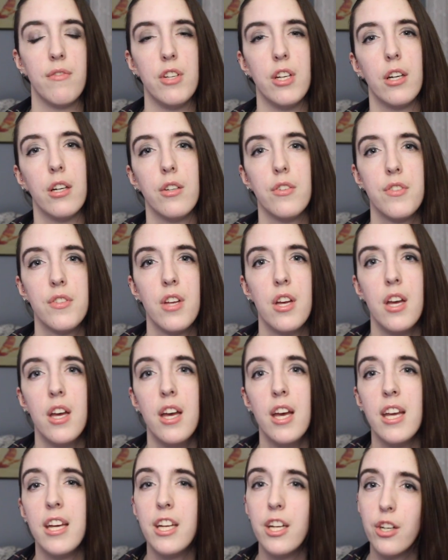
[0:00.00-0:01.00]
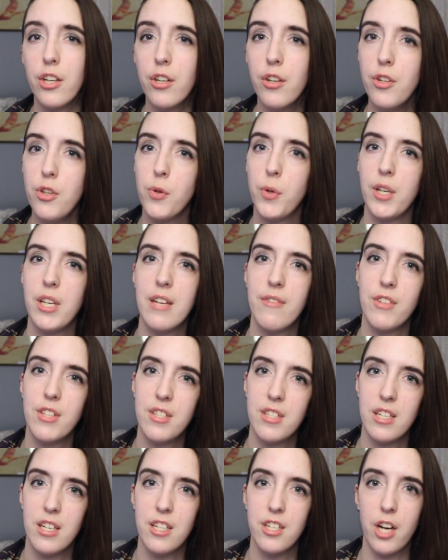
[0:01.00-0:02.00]
of years. Here, you can even
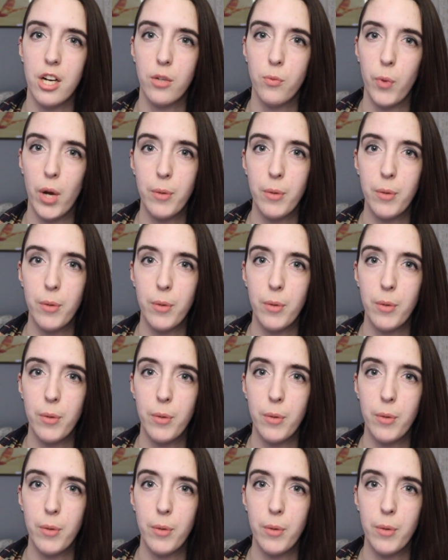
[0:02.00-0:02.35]
see a young